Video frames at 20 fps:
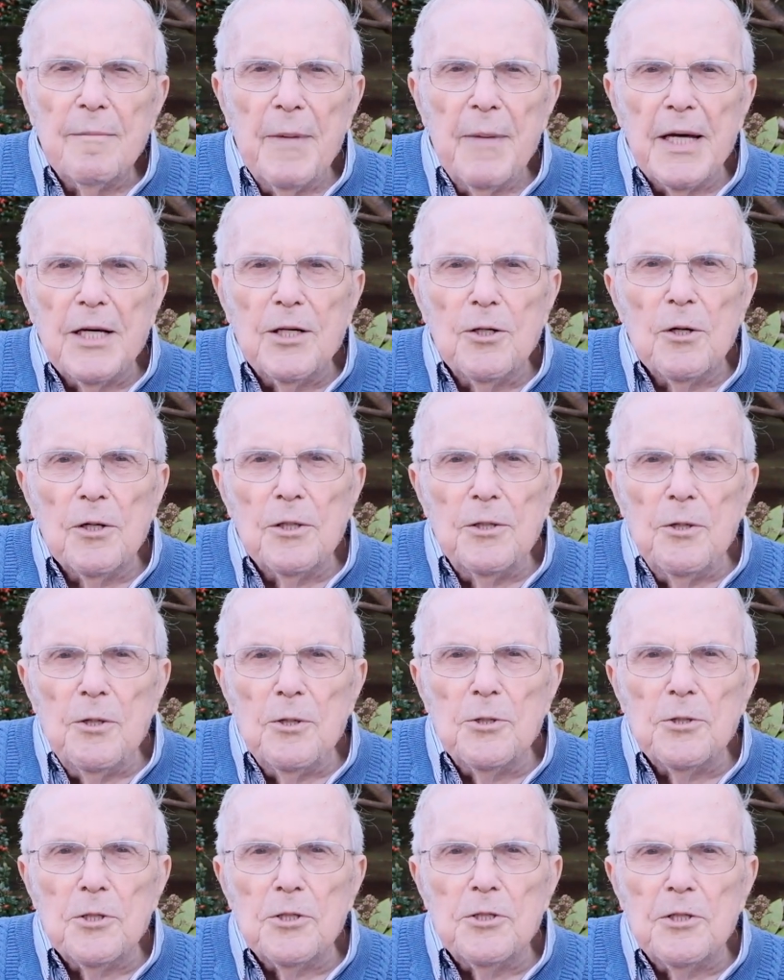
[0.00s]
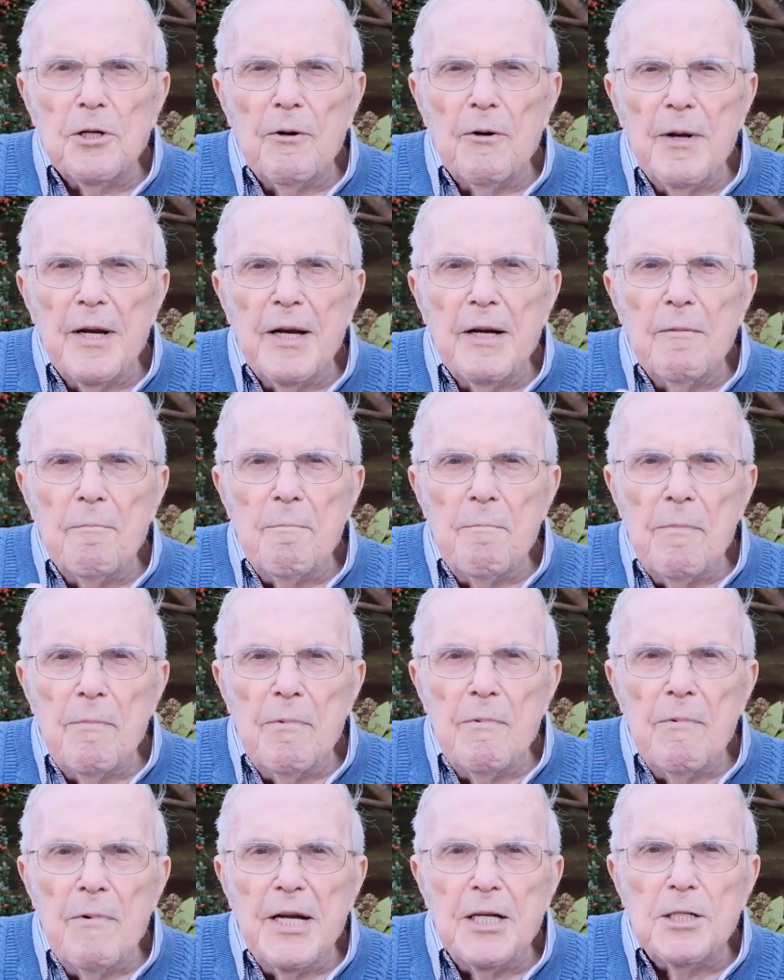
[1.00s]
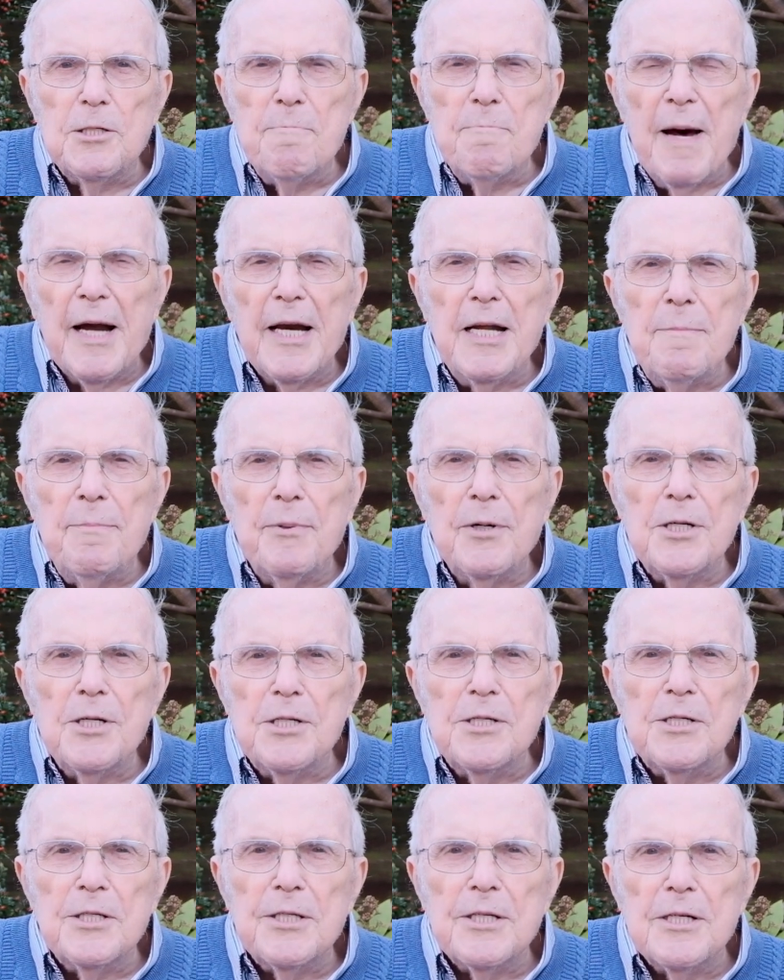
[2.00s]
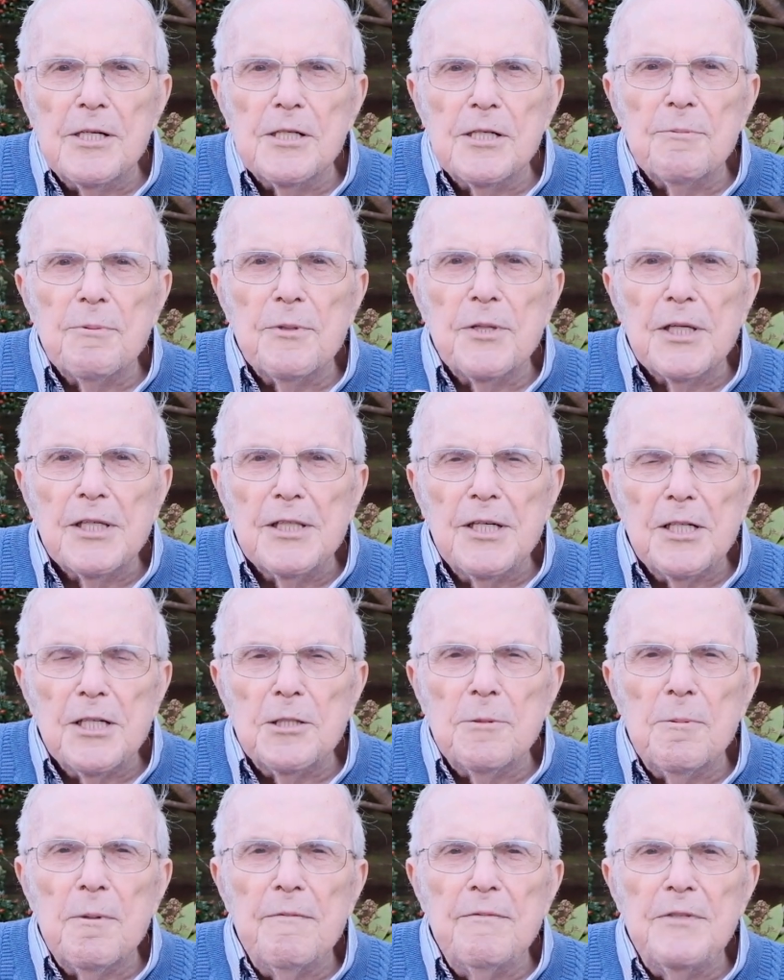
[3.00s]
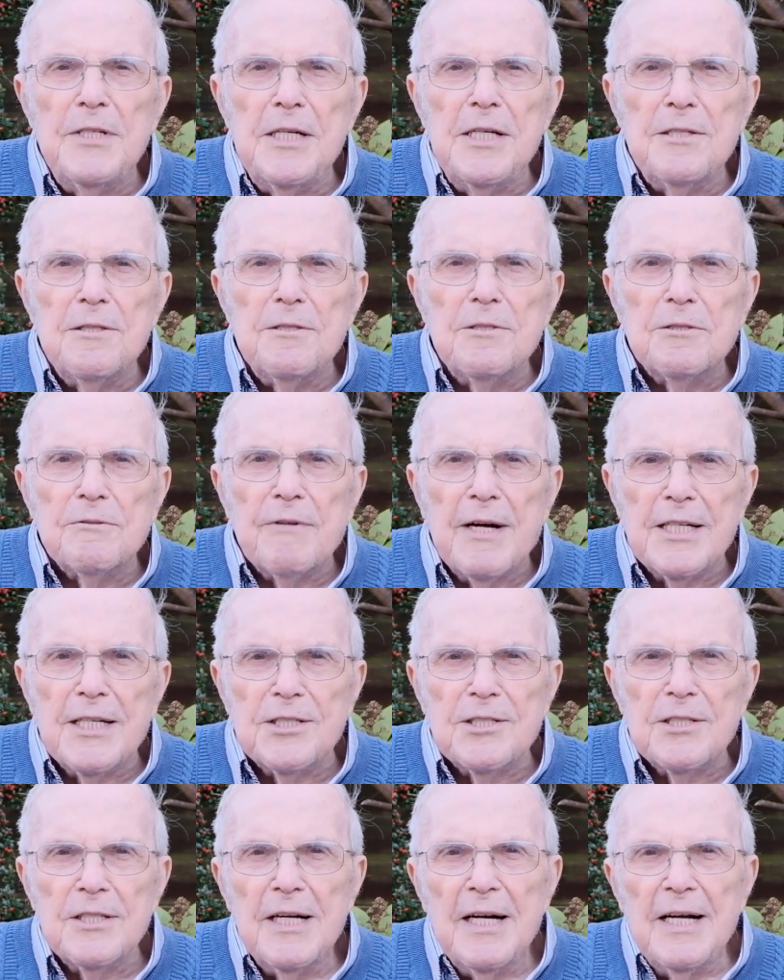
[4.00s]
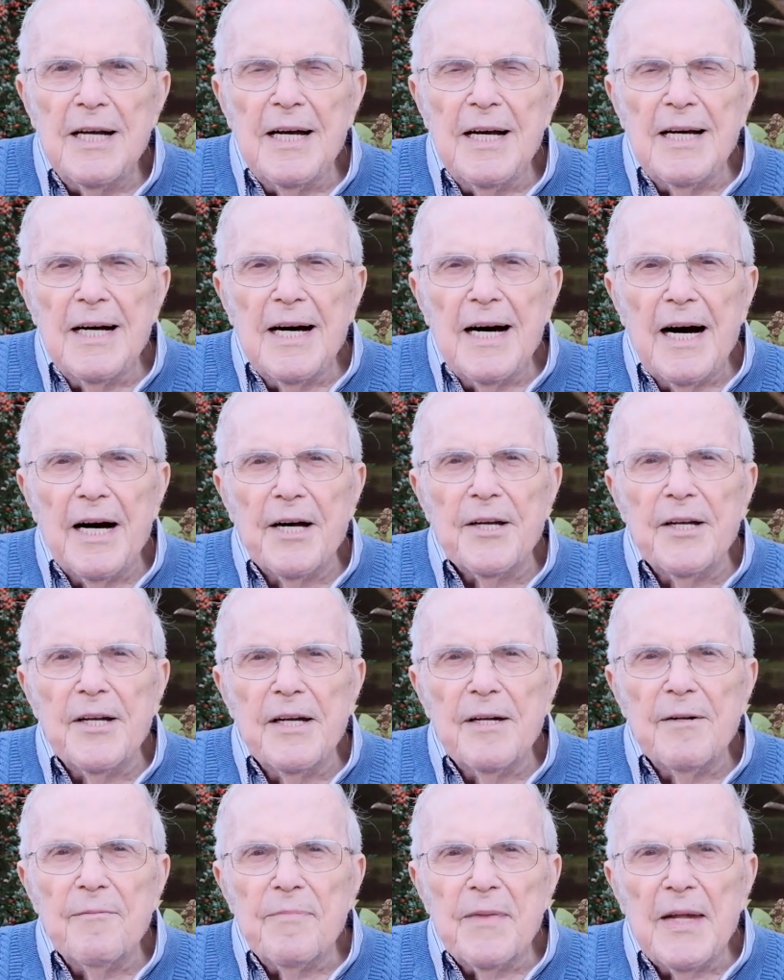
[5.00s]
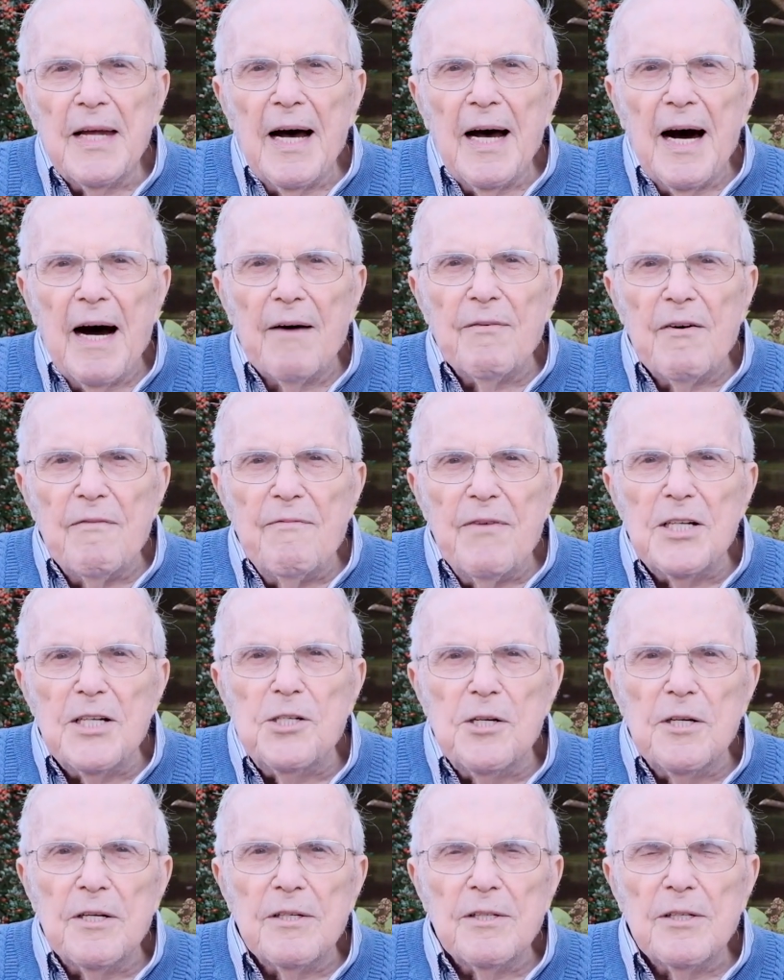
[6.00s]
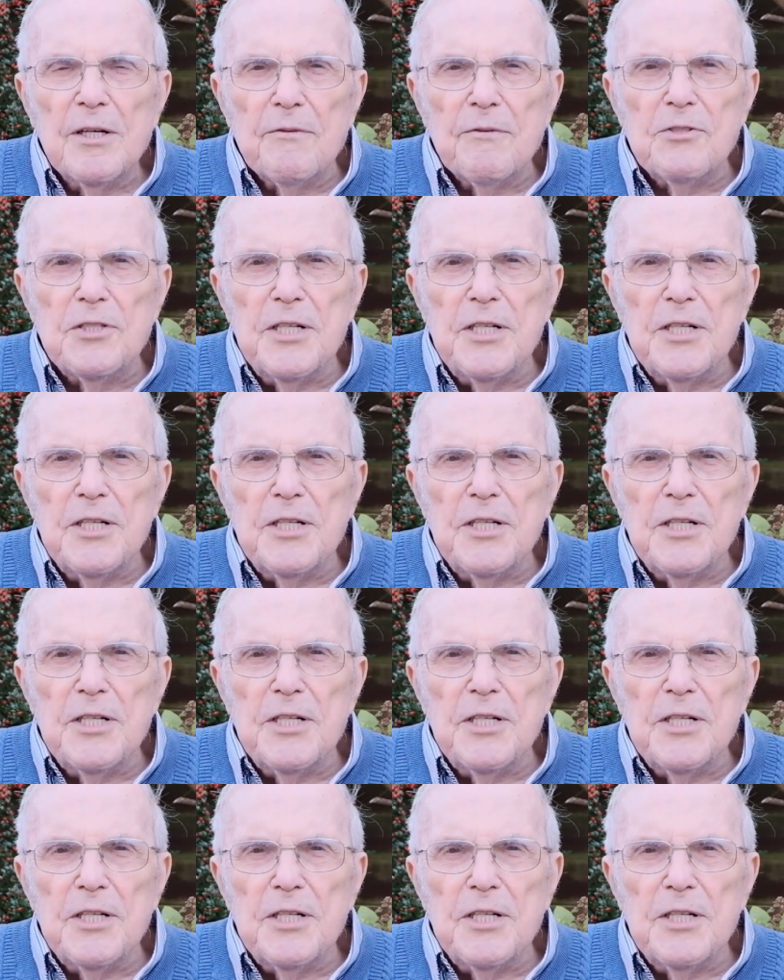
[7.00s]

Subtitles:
May God use us to reach many boys and girls with the gospel of Jesus Christ and have a vision of